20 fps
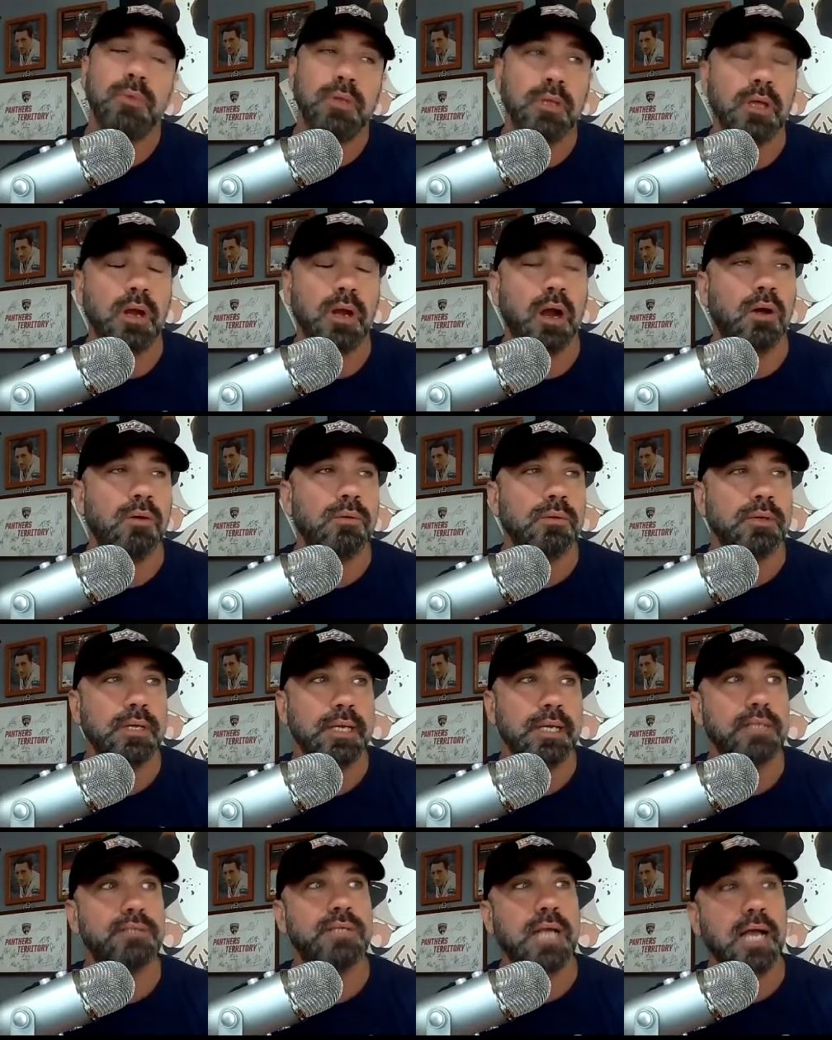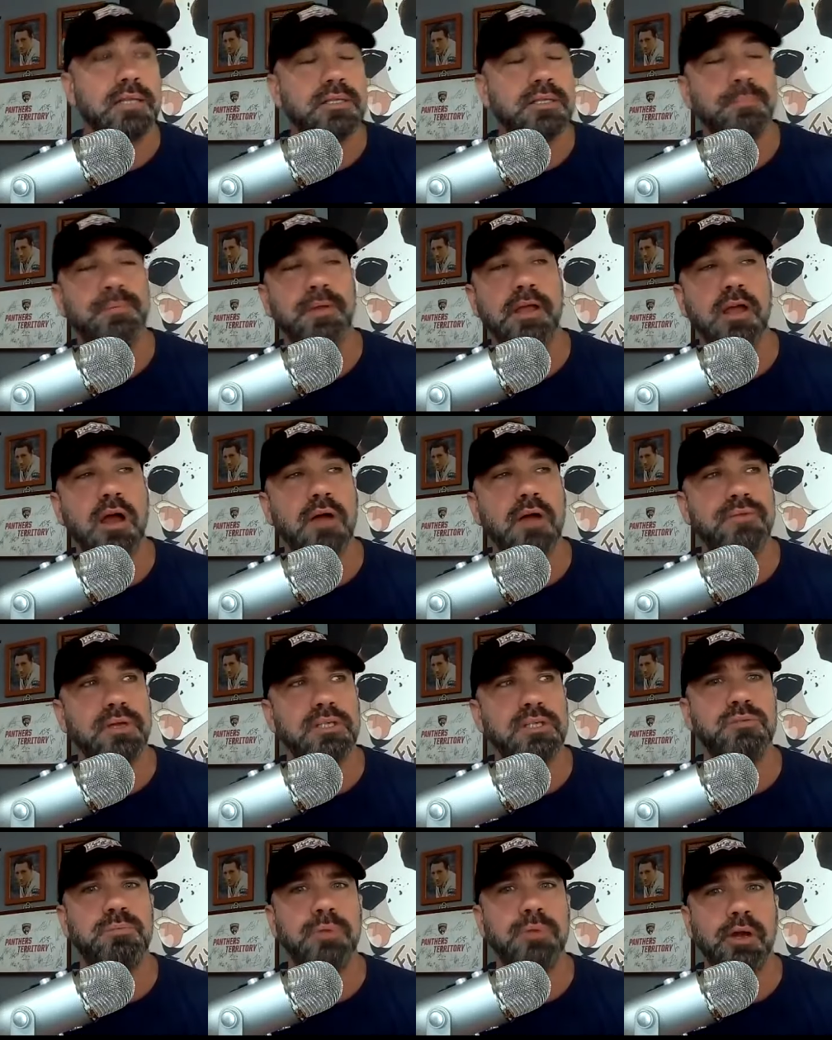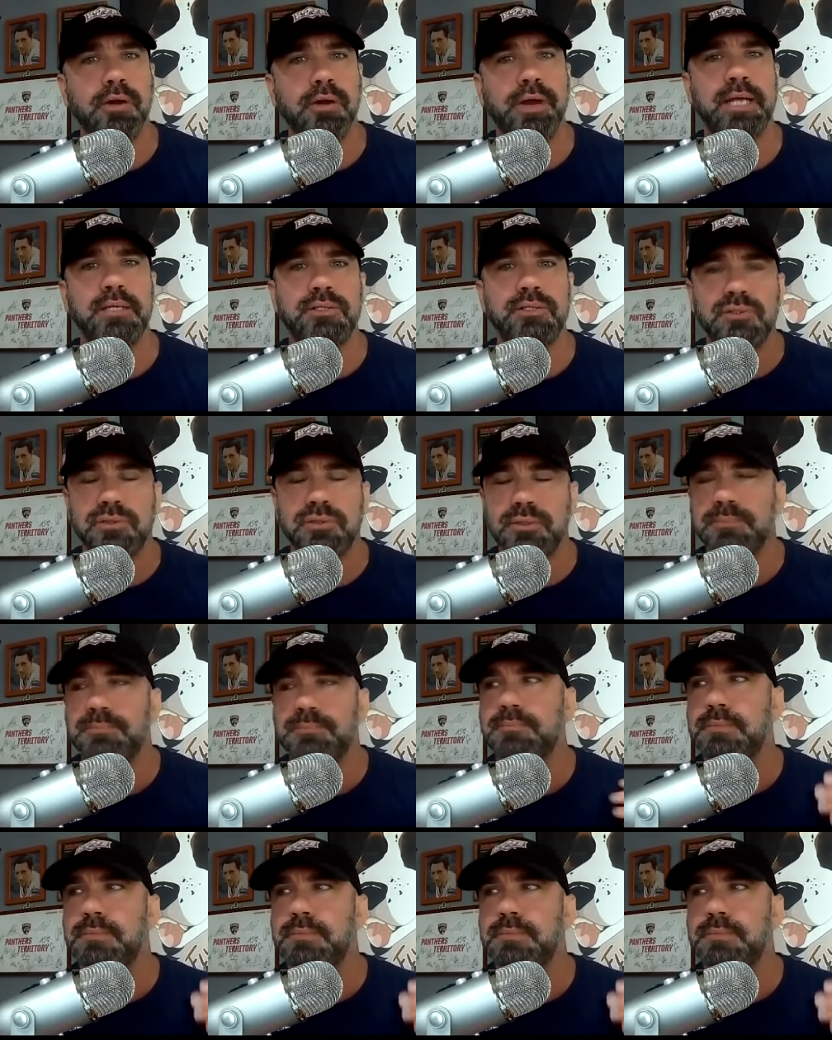you know, he's got the playoff experience.